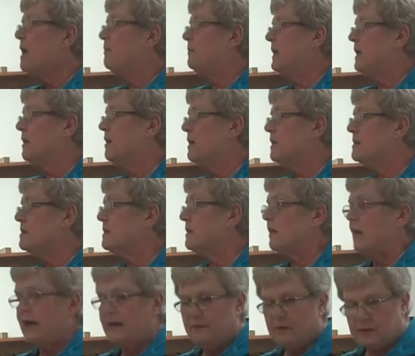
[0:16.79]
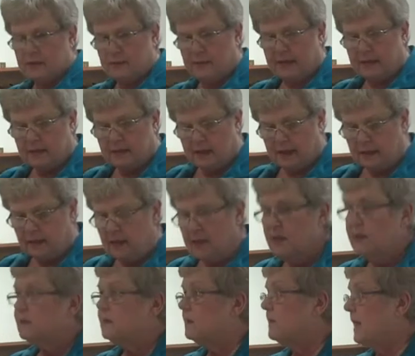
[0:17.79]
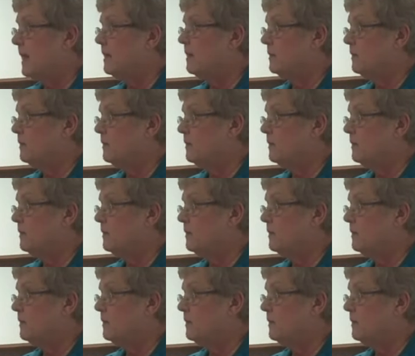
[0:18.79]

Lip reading: Because saliva is the best thing to take